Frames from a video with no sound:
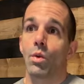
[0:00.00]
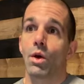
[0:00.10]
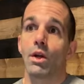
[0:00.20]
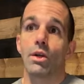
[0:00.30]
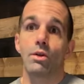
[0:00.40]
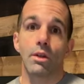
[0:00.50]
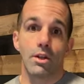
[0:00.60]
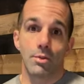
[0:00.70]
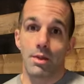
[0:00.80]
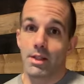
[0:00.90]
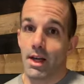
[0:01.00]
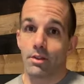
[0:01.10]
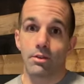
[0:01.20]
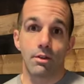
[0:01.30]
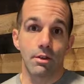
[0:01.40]
we're going to do Linchpin
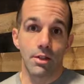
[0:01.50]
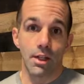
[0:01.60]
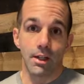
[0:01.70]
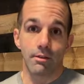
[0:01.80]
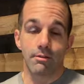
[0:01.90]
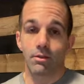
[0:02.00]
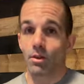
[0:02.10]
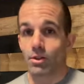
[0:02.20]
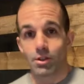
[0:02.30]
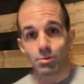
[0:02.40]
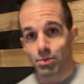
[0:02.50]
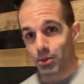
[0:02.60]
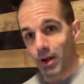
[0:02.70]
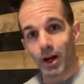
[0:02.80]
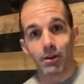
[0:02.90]
Test 13. So just
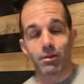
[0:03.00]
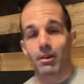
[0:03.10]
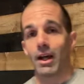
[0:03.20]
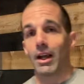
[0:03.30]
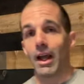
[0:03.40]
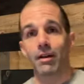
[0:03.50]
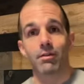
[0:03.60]
prepare for that.